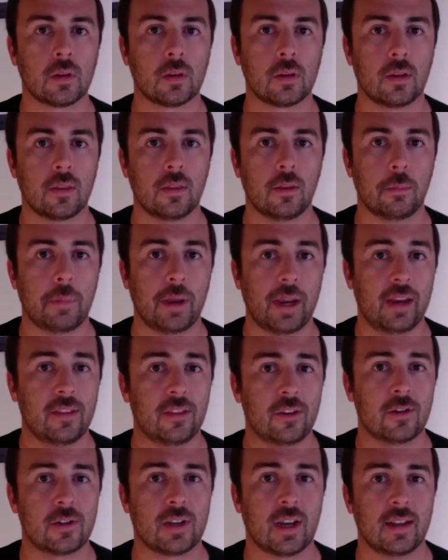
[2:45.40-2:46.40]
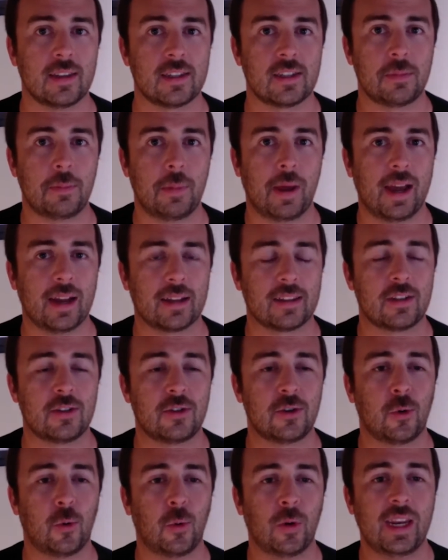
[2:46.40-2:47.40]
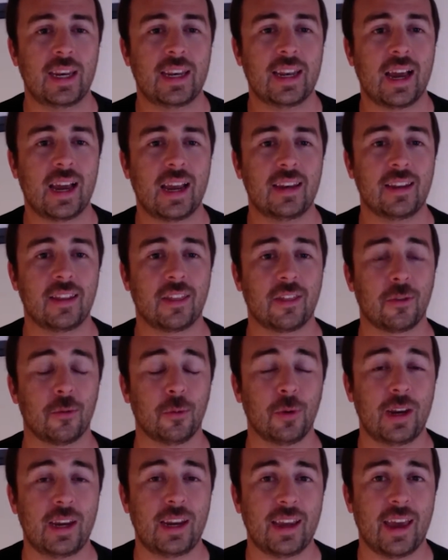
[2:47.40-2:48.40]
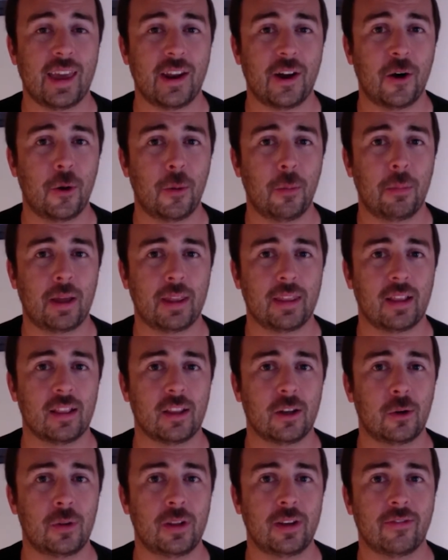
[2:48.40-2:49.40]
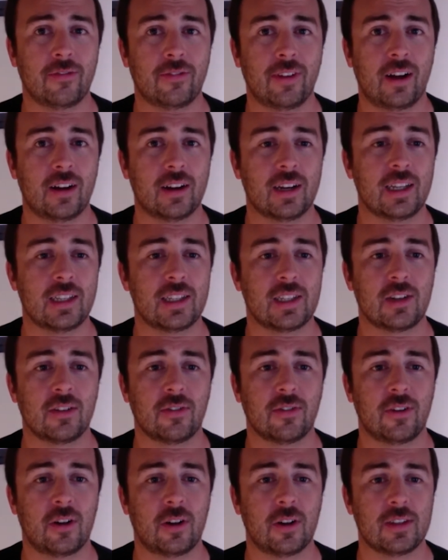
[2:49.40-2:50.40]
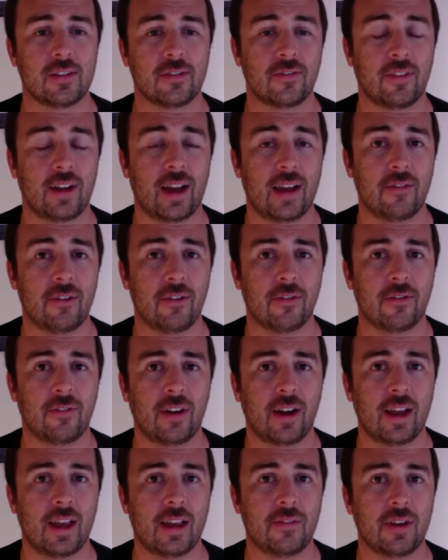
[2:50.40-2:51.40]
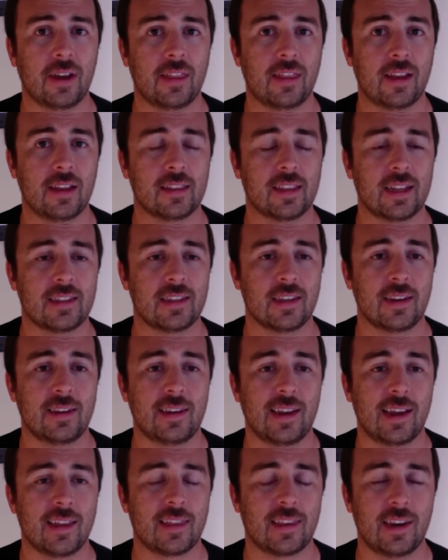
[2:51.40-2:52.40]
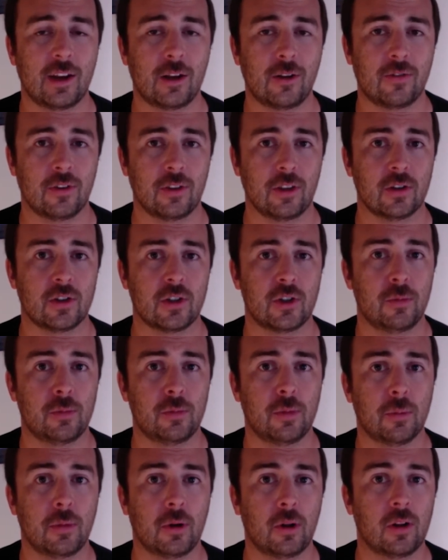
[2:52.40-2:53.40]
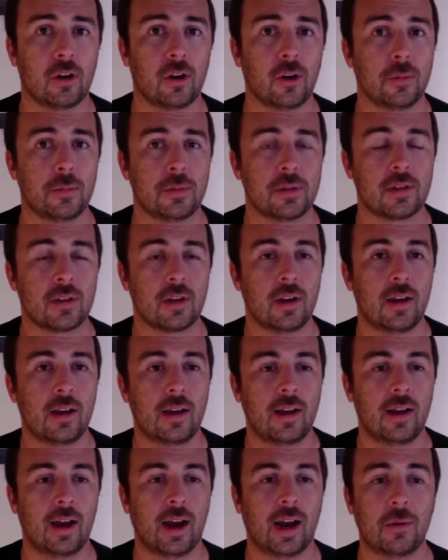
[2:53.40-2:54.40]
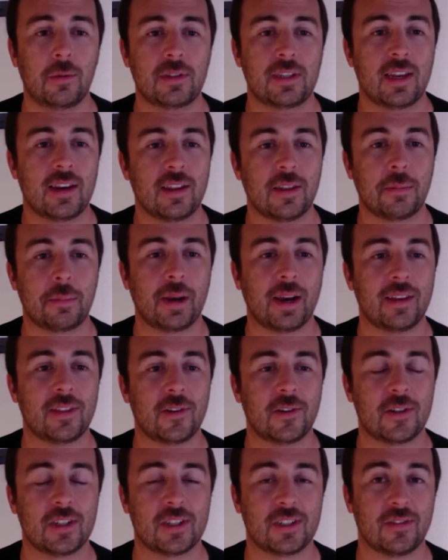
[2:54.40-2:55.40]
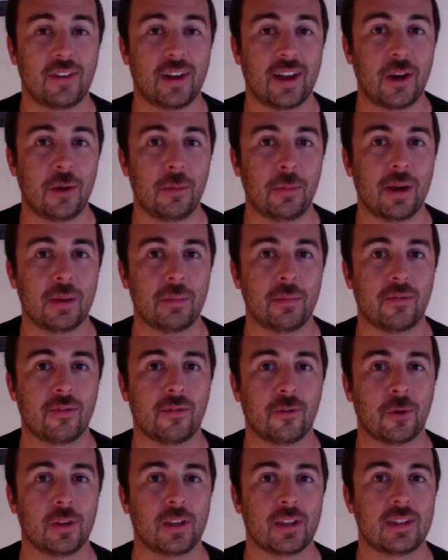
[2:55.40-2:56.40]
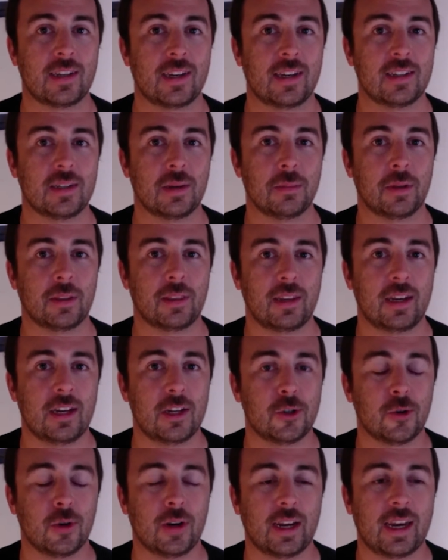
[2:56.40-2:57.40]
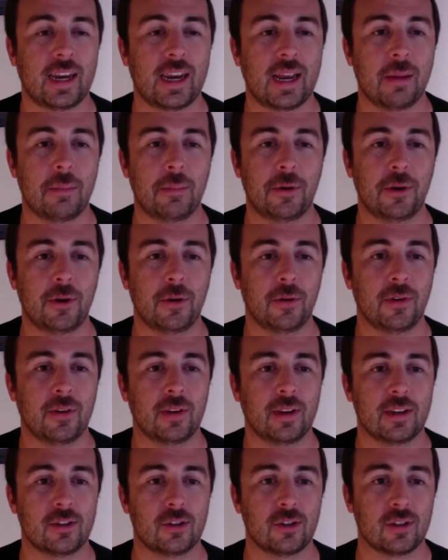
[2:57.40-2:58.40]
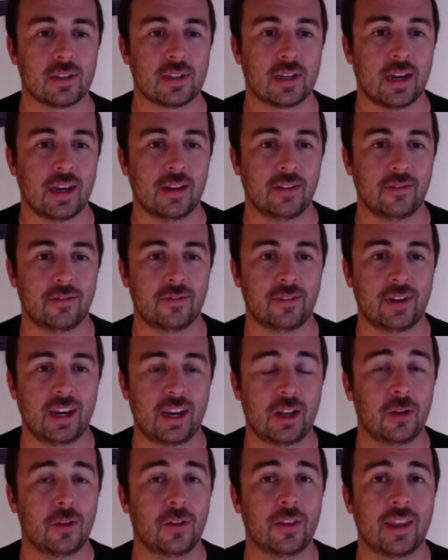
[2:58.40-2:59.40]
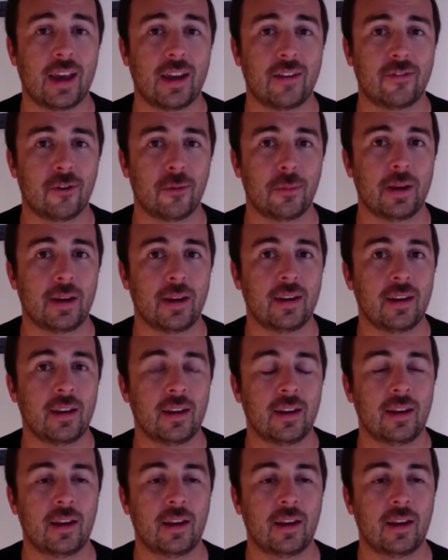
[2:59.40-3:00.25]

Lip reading: The Panthers got smacked 29-3 at home by the lowly Falcons to fall to 5-5. I think that's a death knell for their Super Bowl hopes. I was into the Panthers as a value bet before the season, but the injury to Cam Newton has just kind of killed that for me.